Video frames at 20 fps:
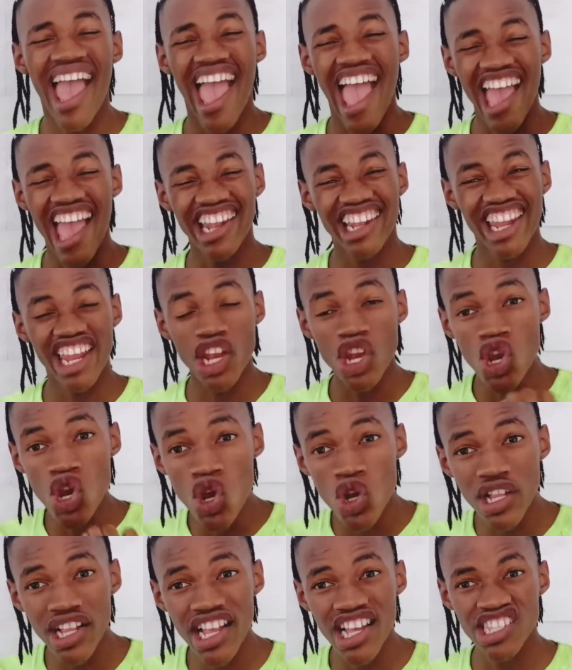and the
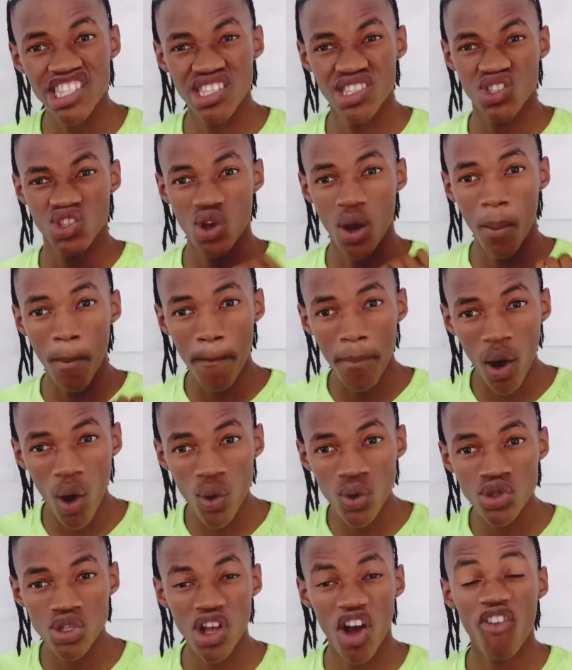nucleus is
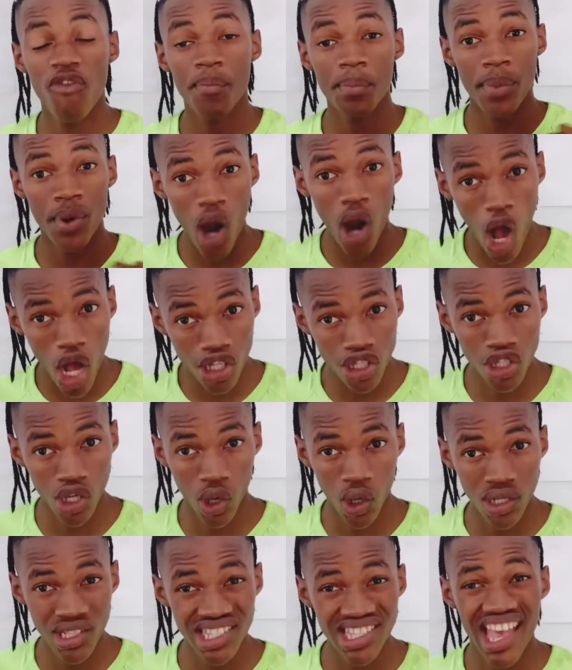composed of
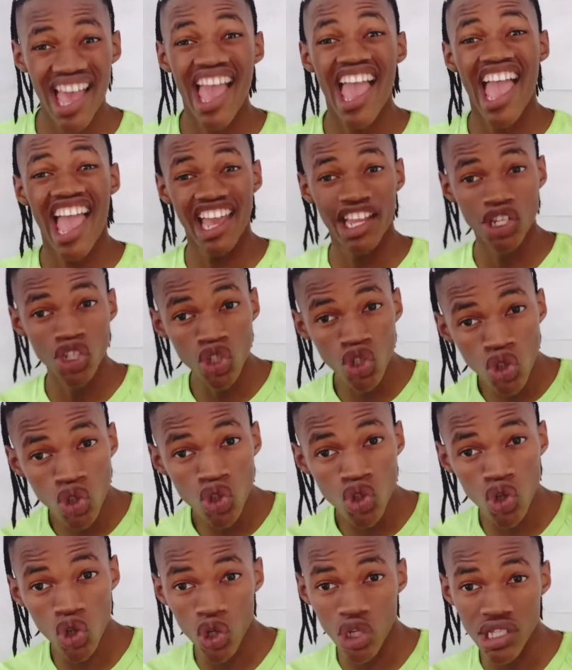protons and
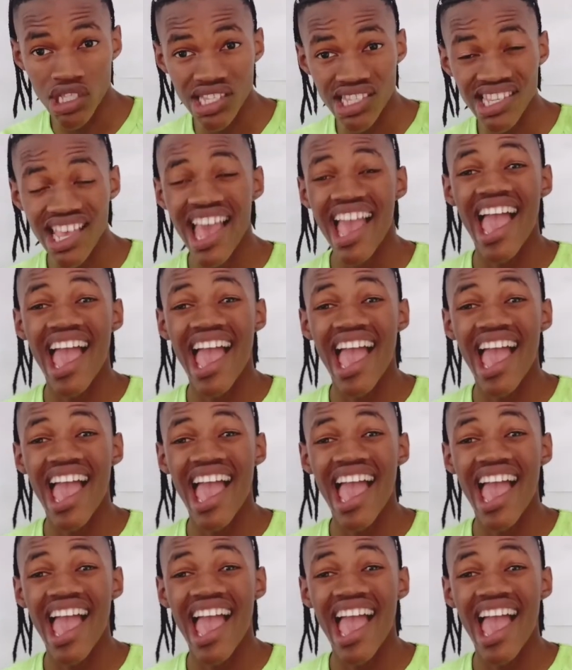neutrons.